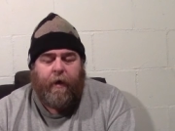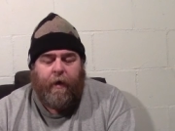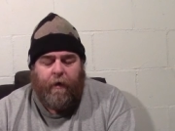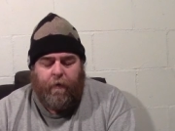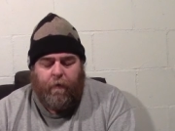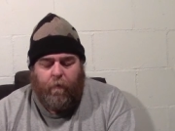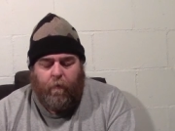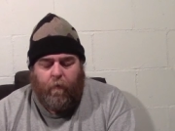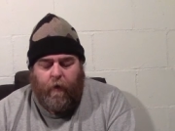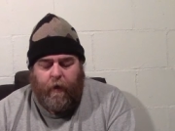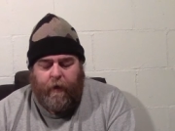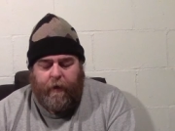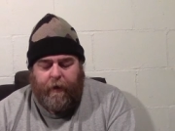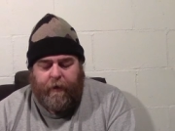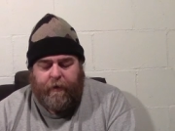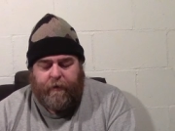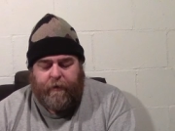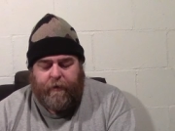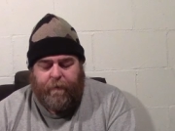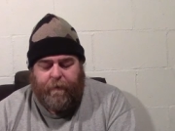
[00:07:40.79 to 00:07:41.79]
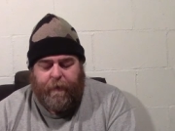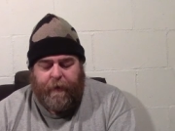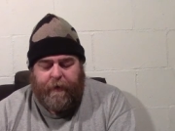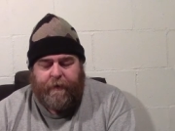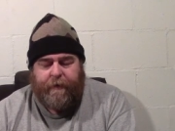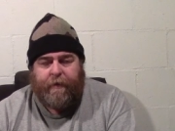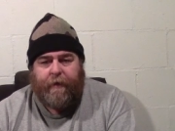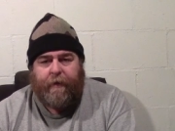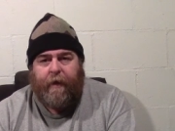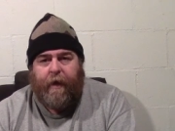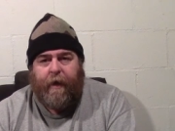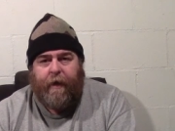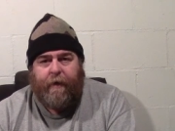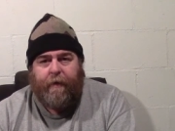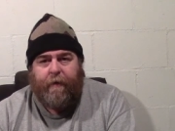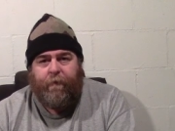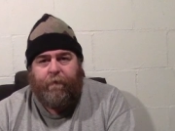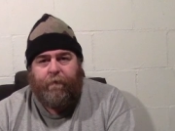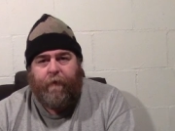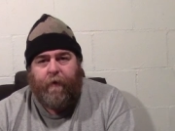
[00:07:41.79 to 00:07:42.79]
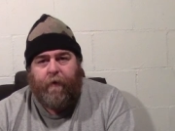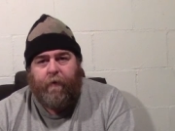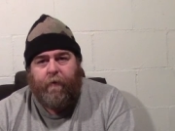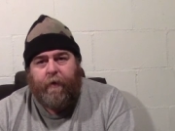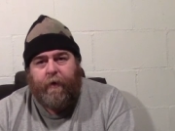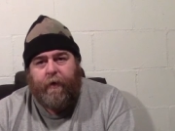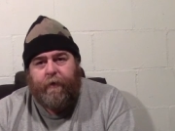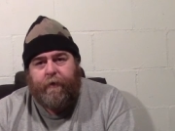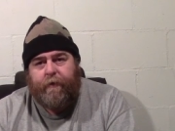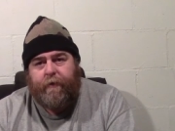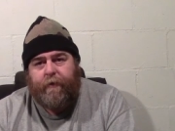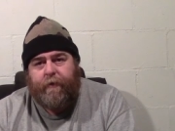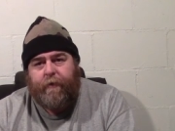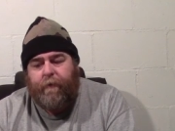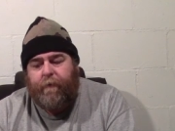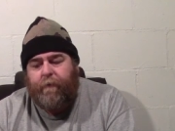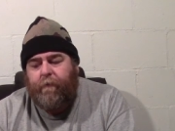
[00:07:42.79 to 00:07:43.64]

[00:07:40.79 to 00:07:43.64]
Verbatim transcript: and one needs to be selective focus.